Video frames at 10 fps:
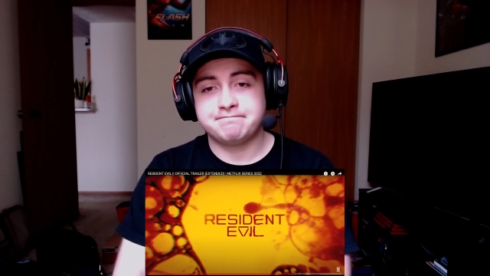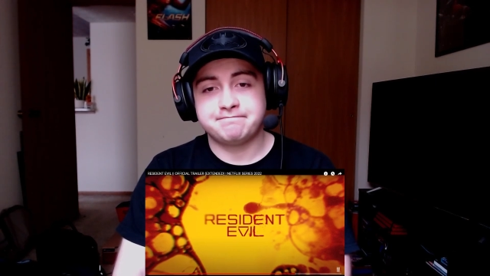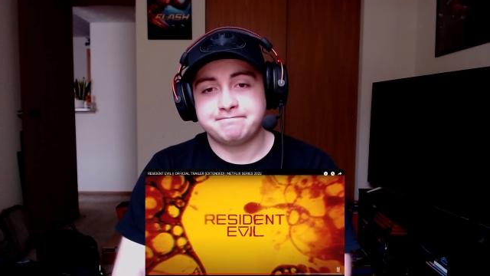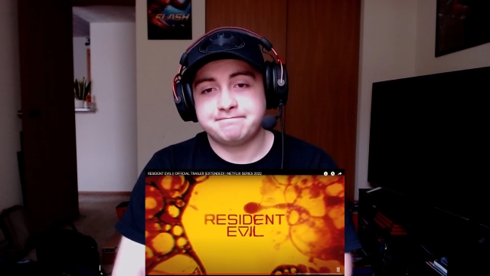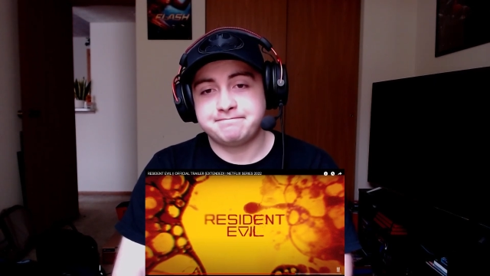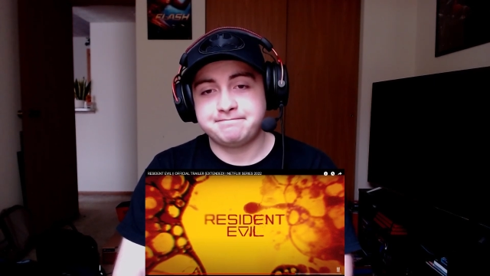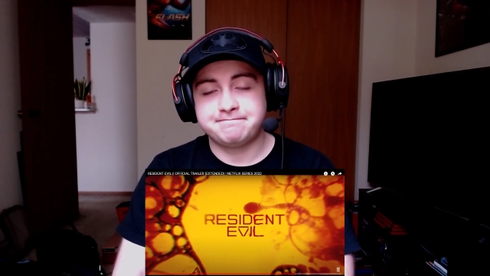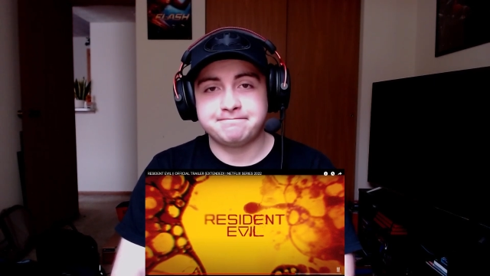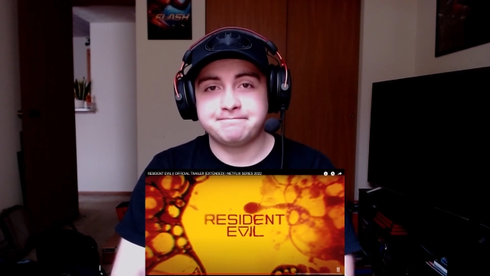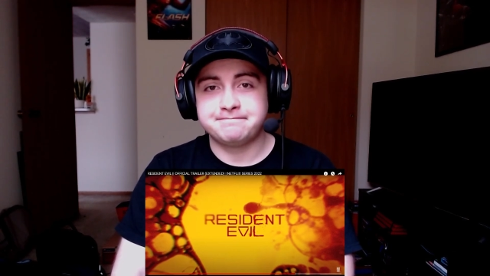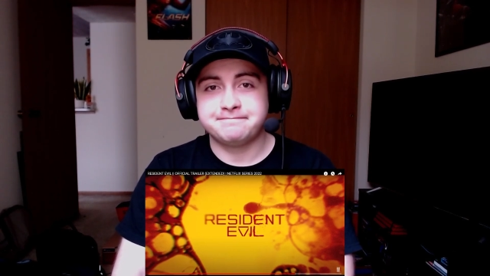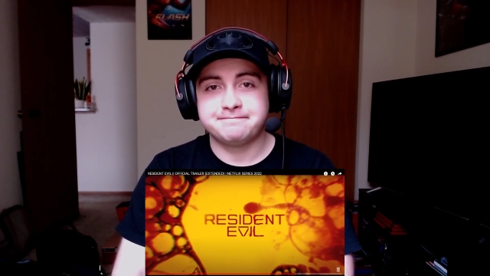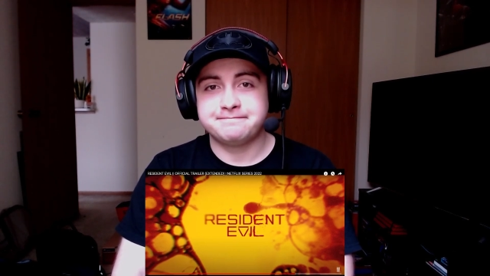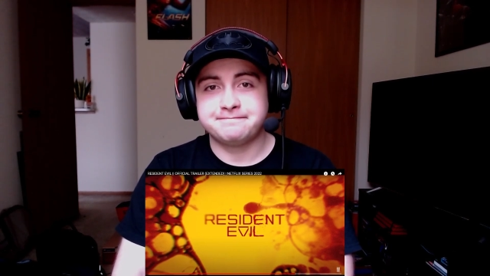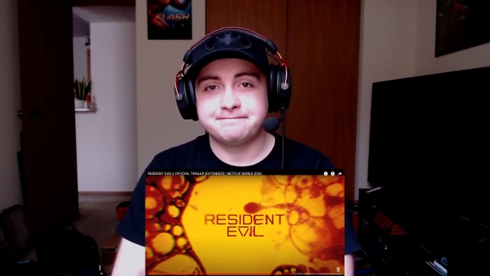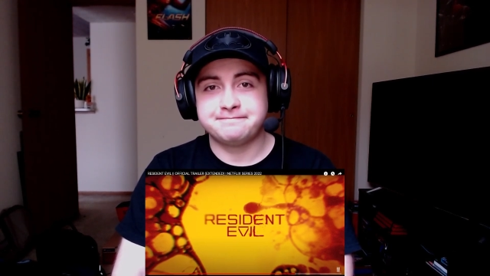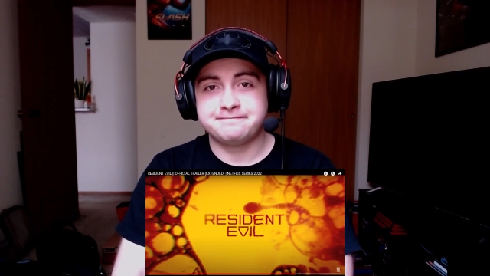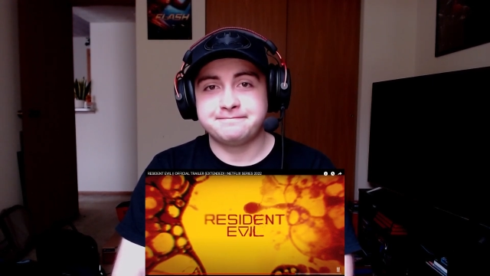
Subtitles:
[no speech]